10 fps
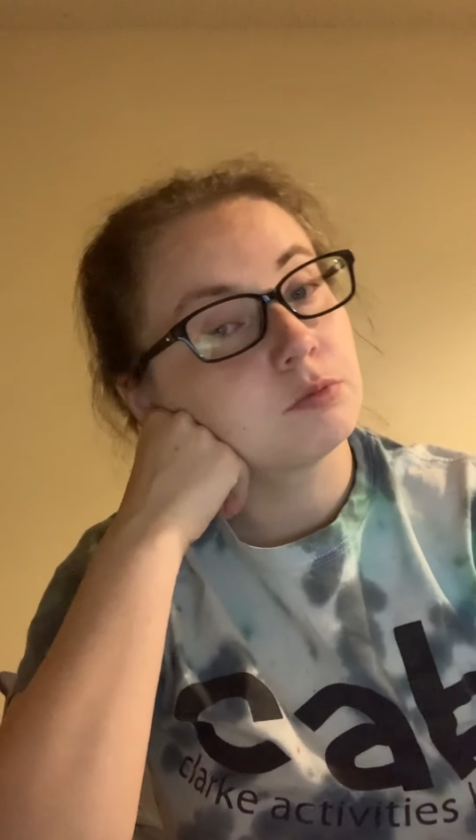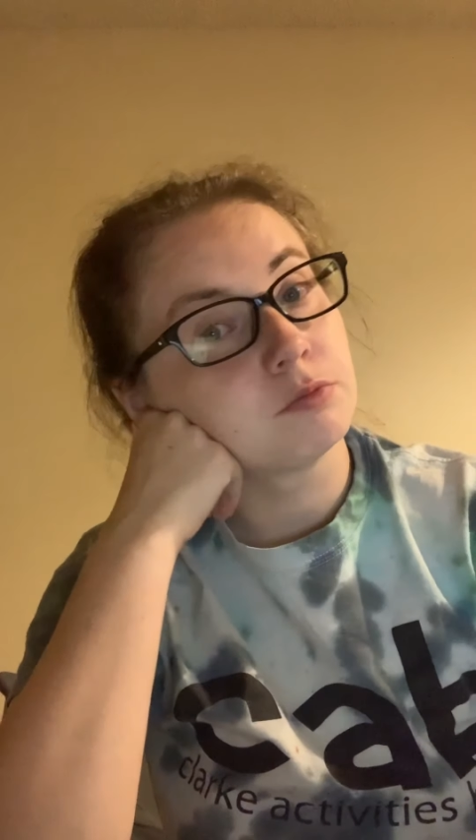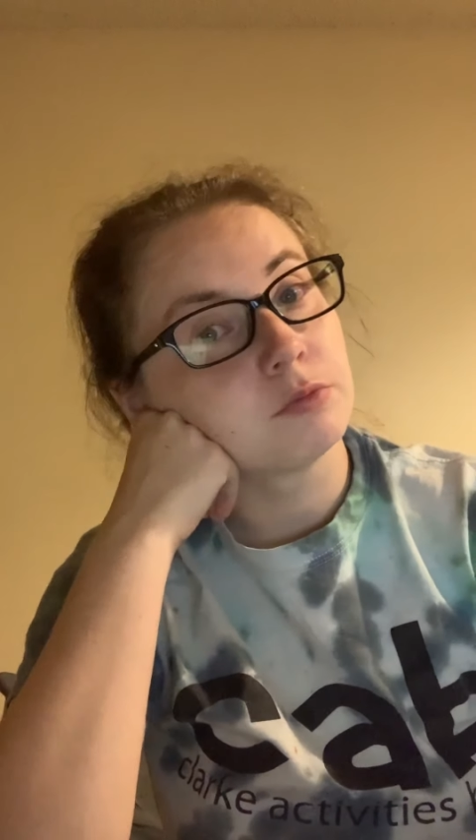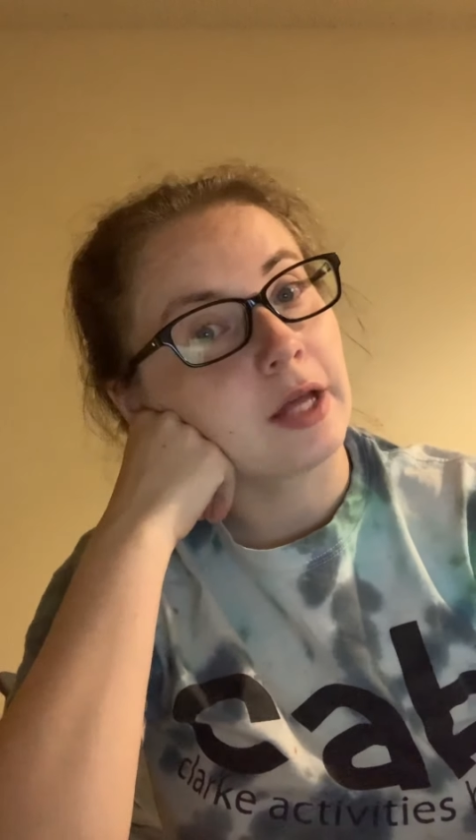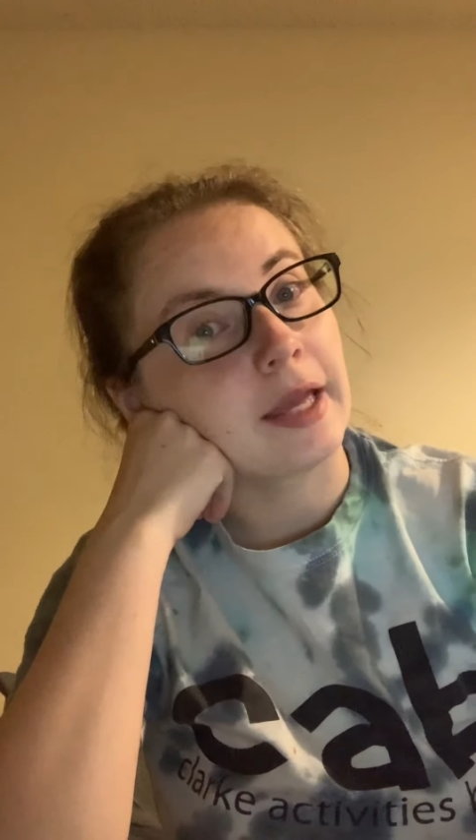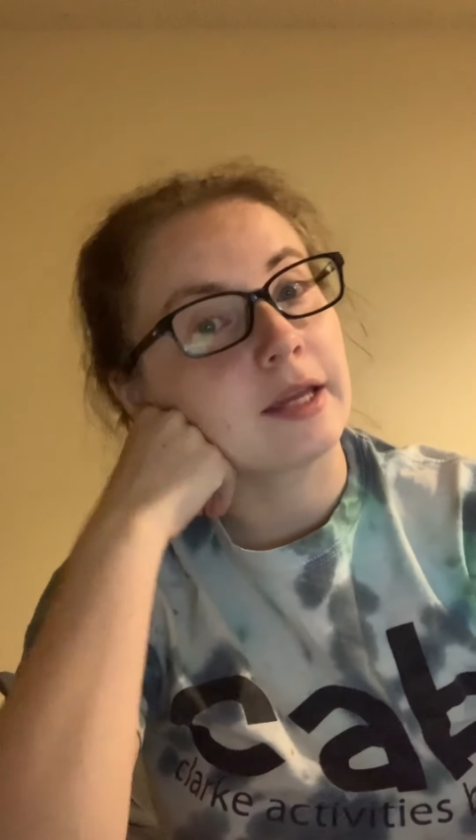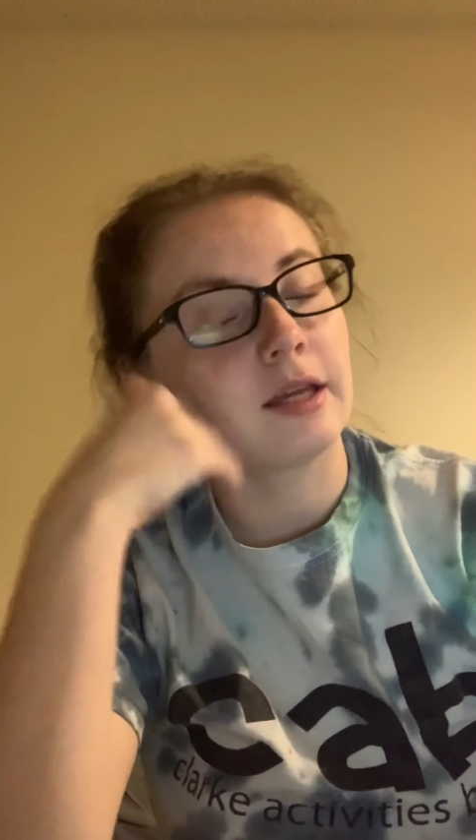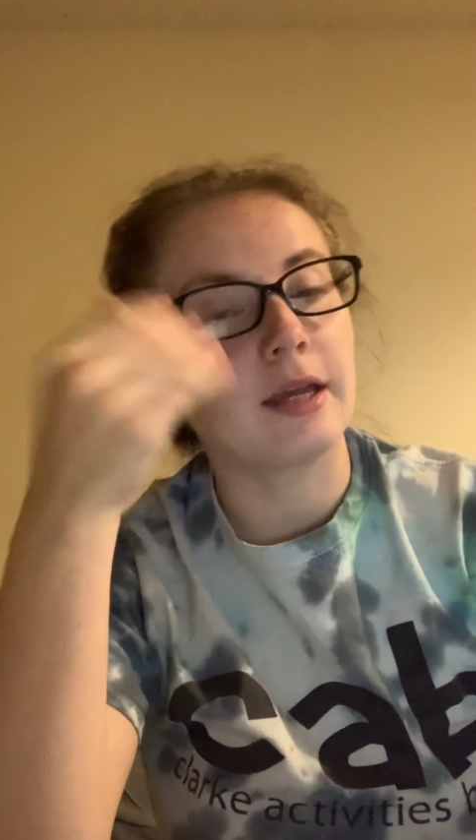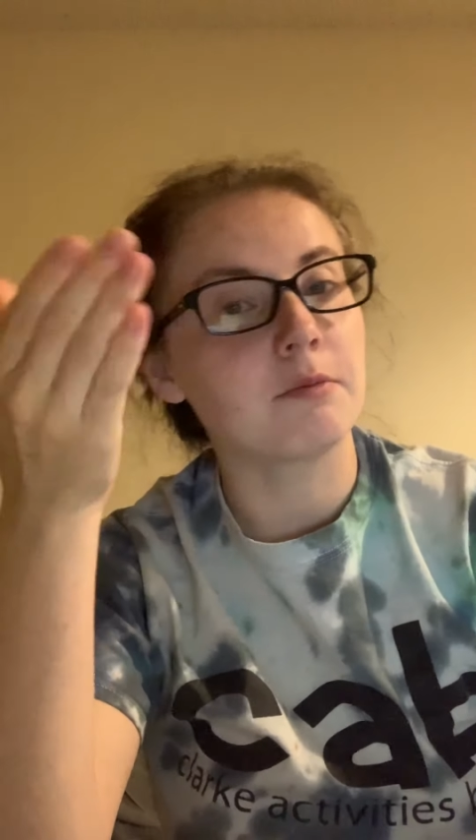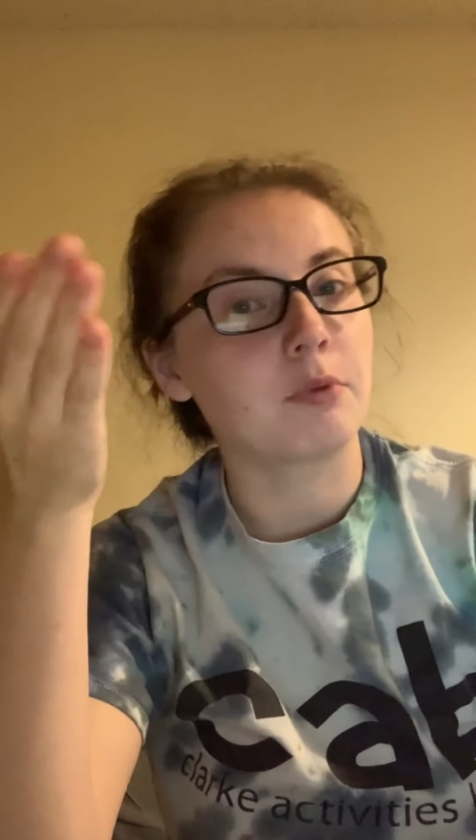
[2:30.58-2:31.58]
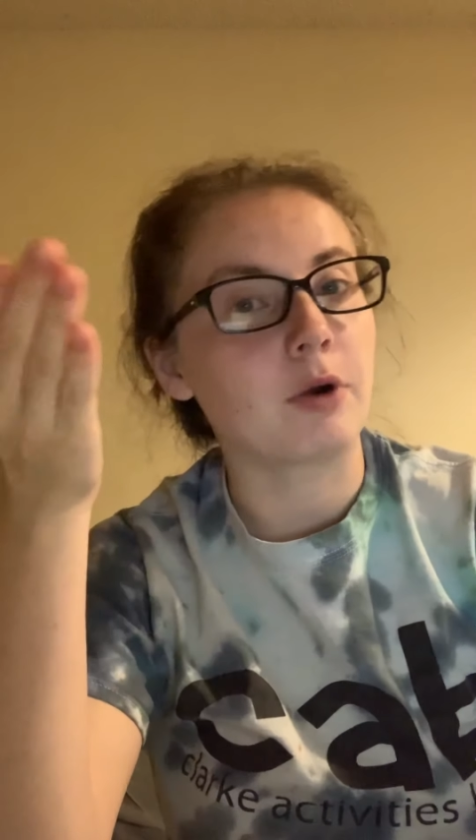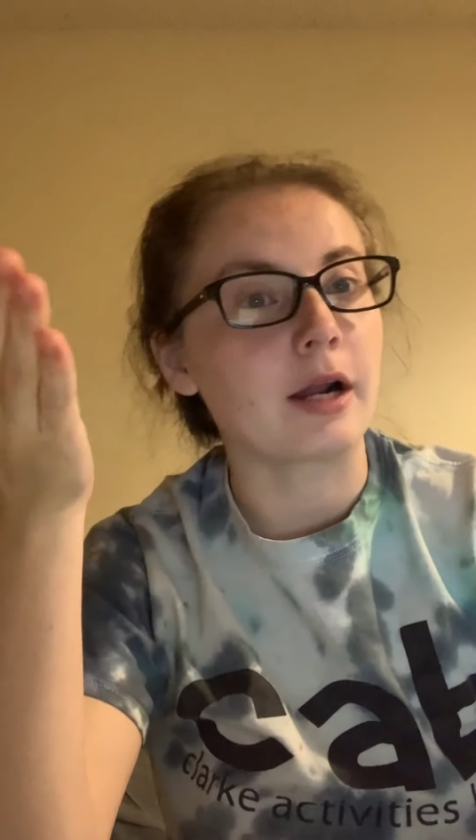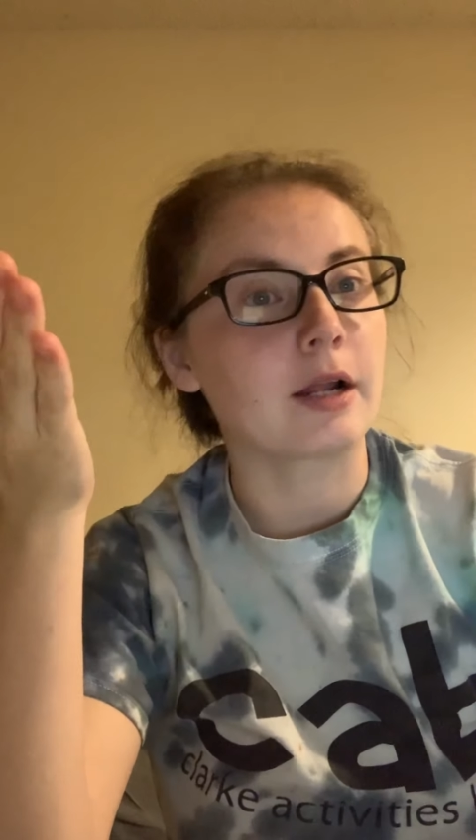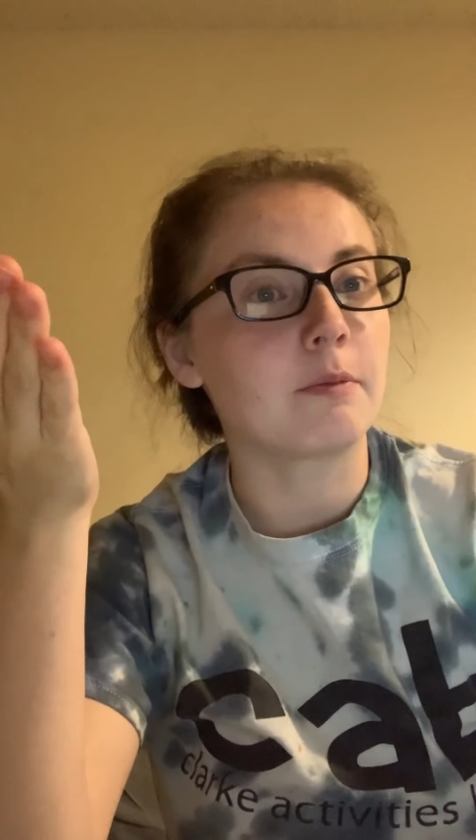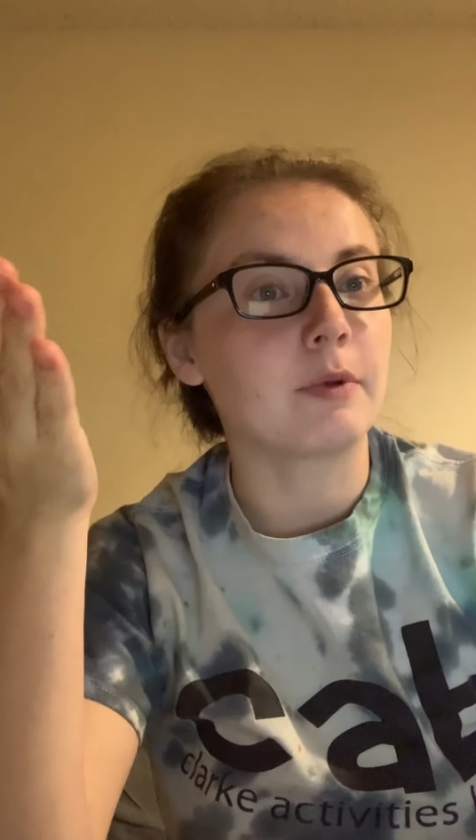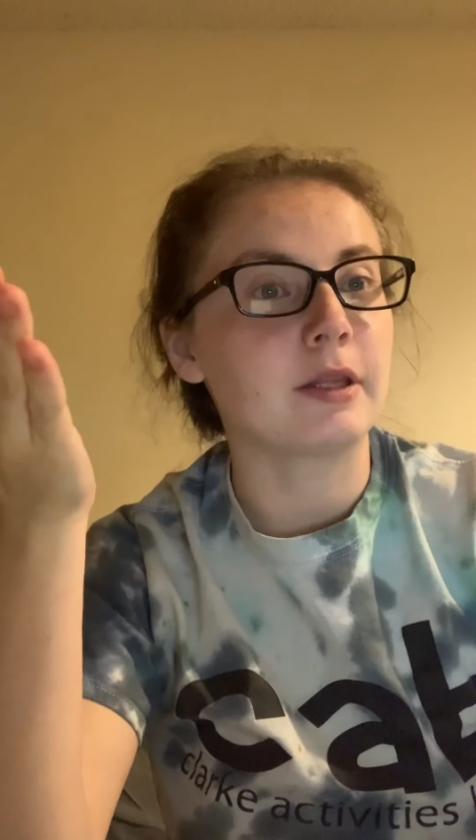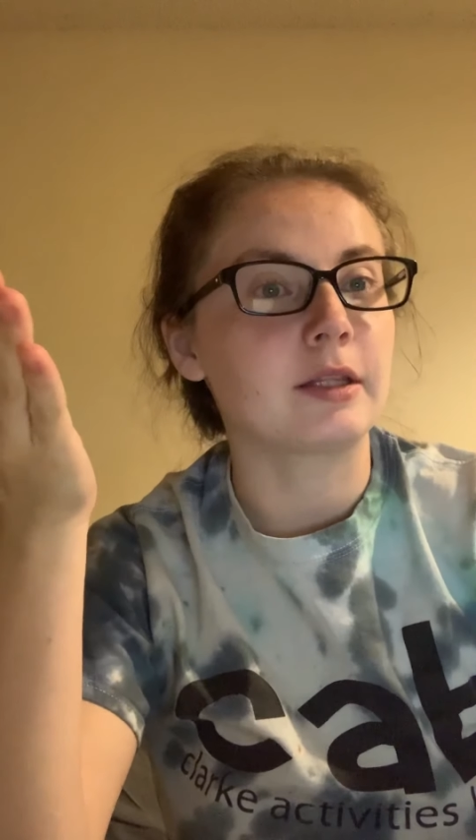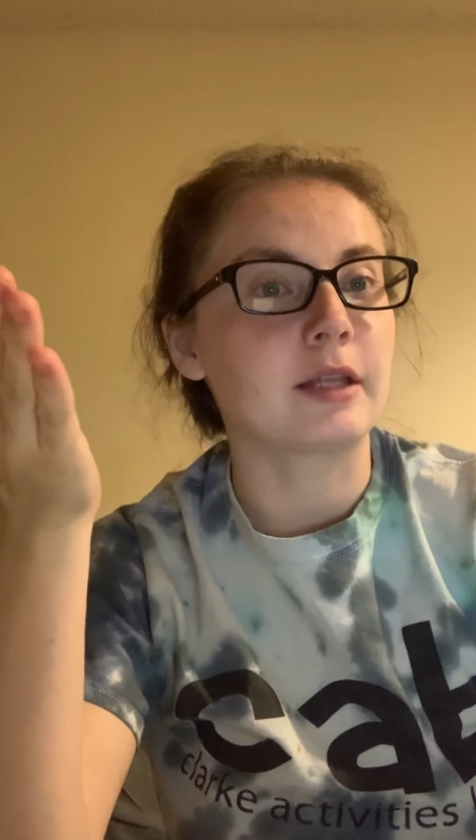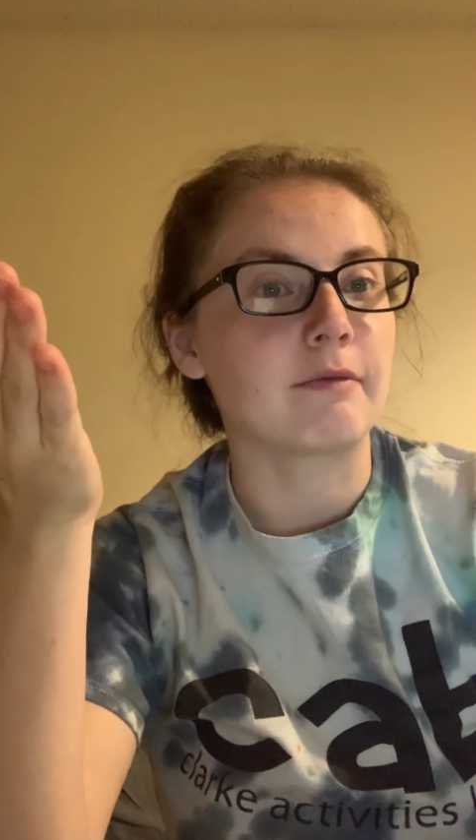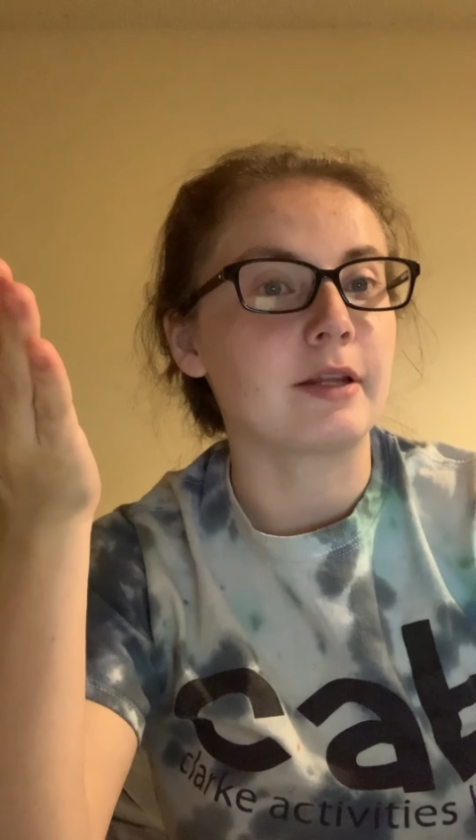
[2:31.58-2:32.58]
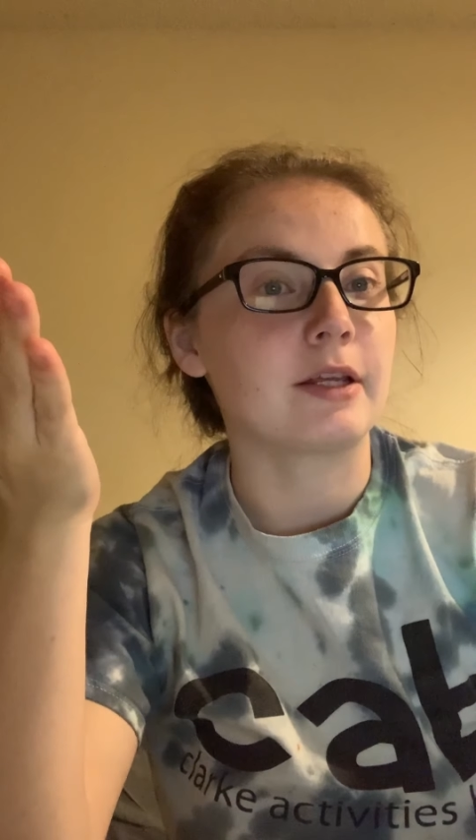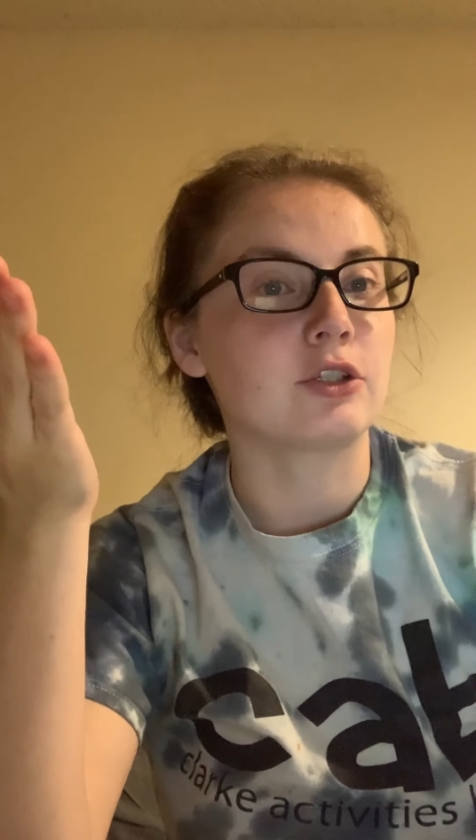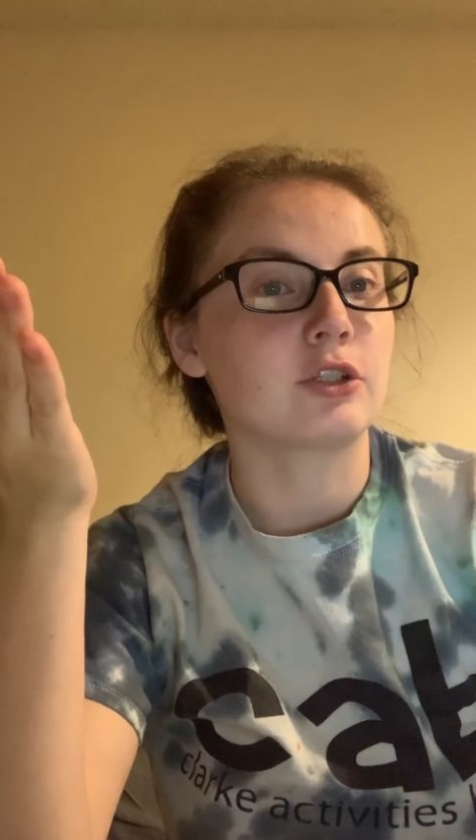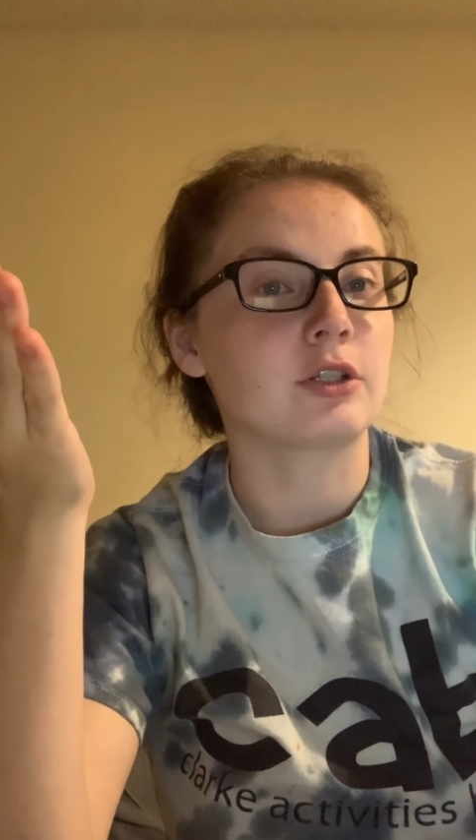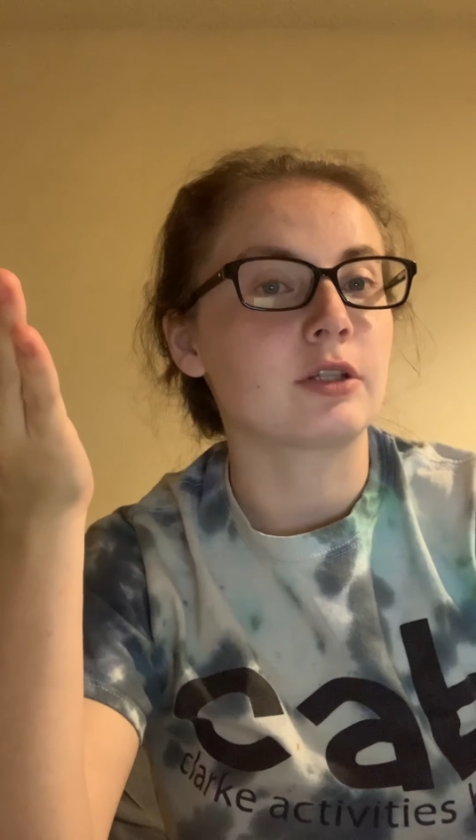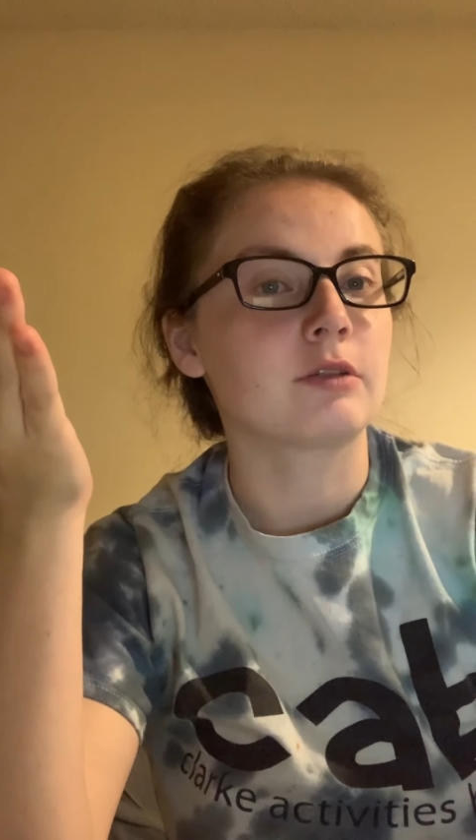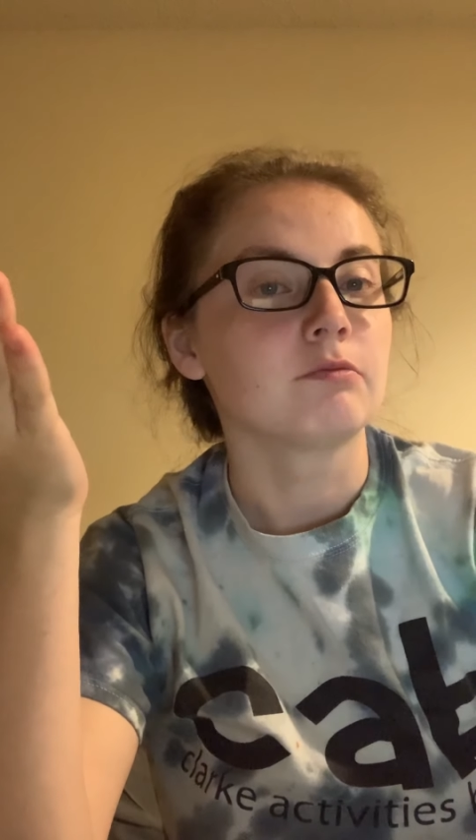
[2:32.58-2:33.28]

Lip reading: like it brought up in the definition.